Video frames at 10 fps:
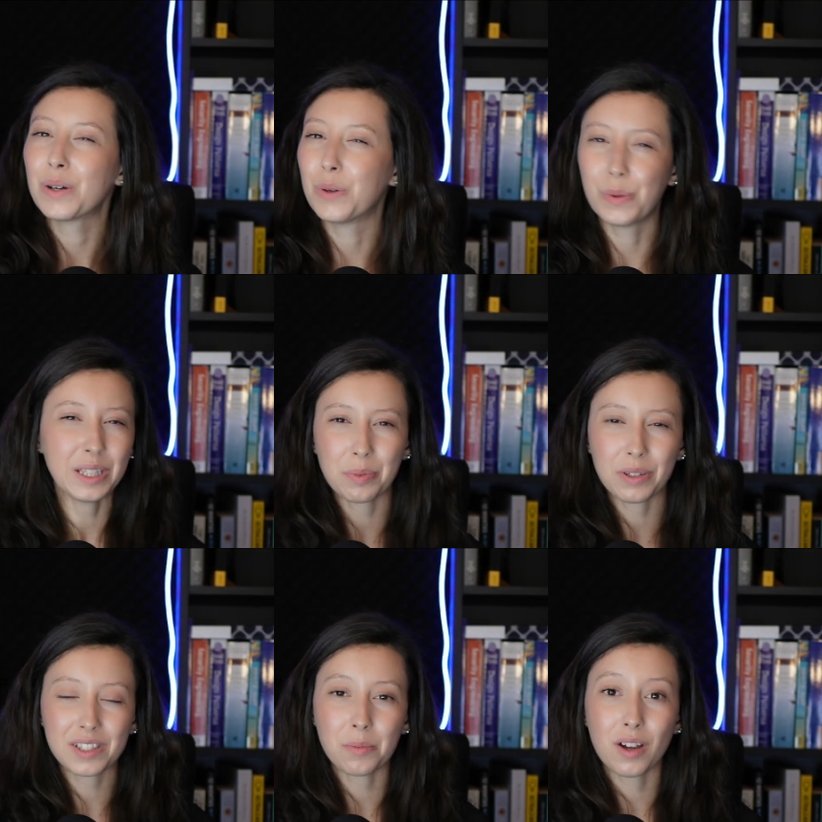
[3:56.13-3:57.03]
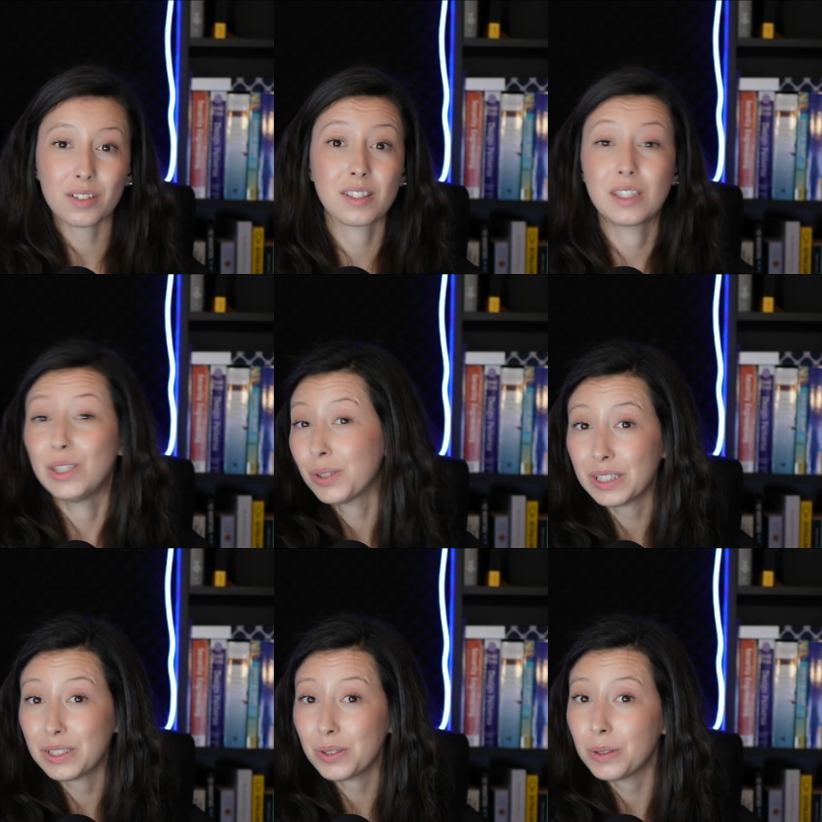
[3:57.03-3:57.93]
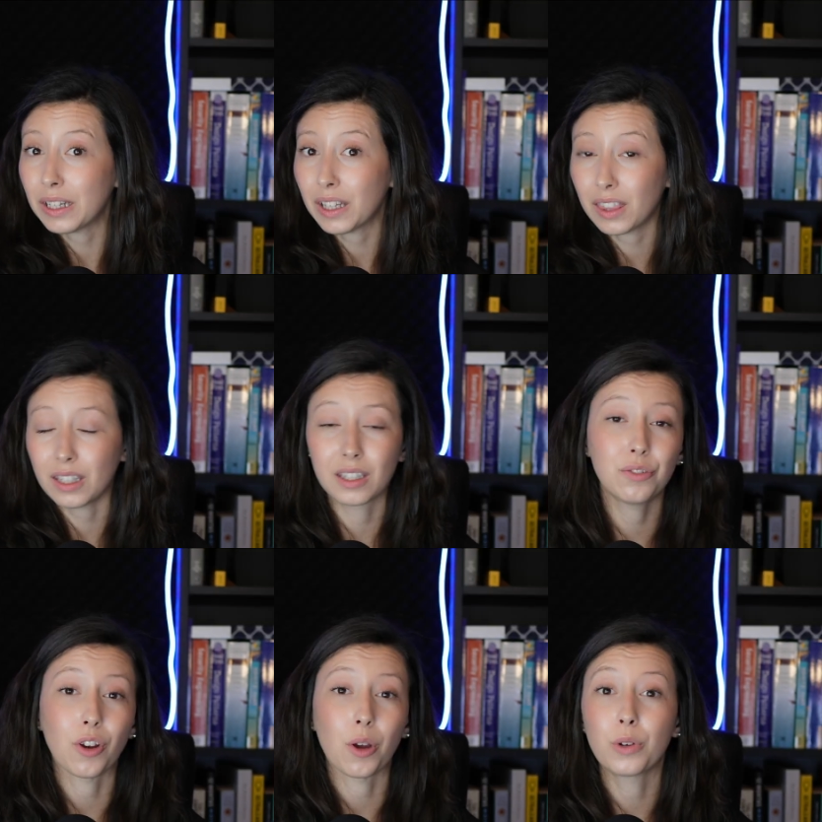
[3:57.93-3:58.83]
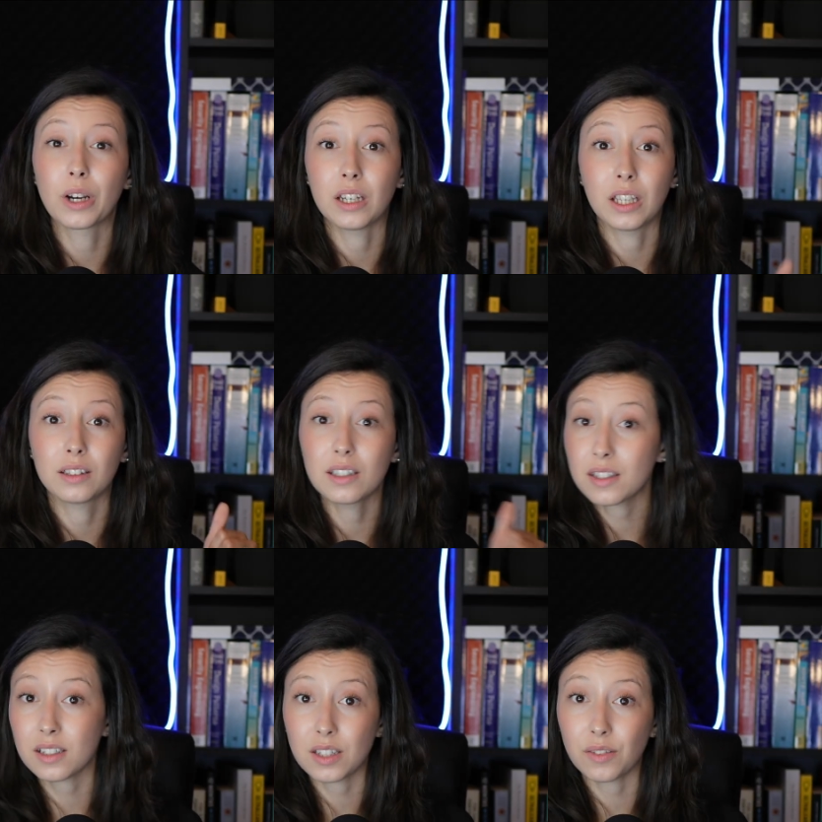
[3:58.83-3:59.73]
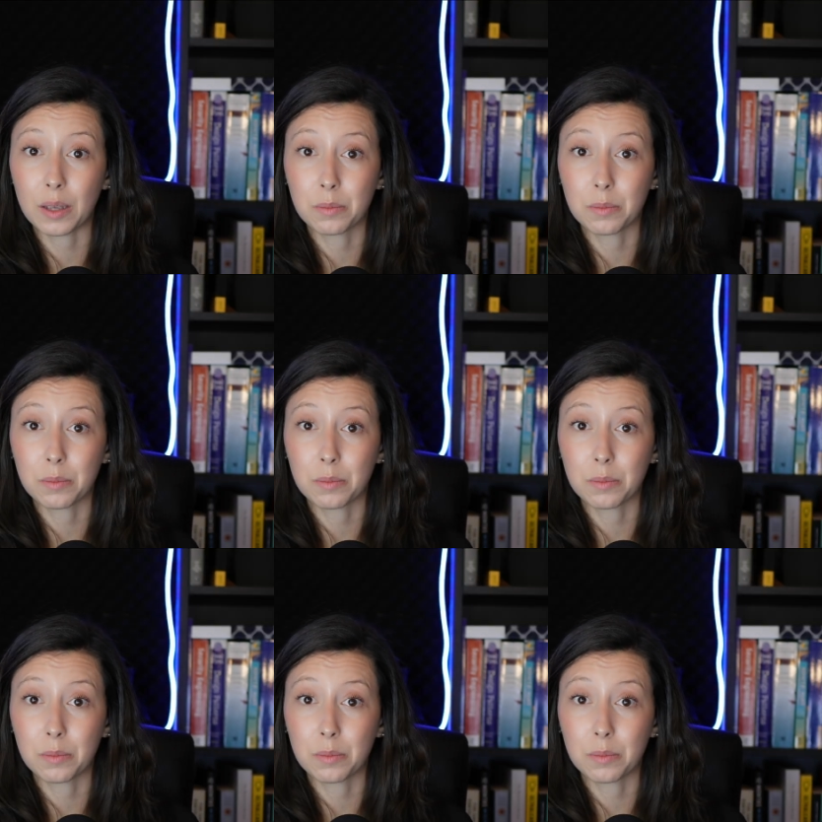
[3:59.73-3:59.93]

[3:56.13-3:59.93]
With Proxmox, you can do anything from running dozens of V Ms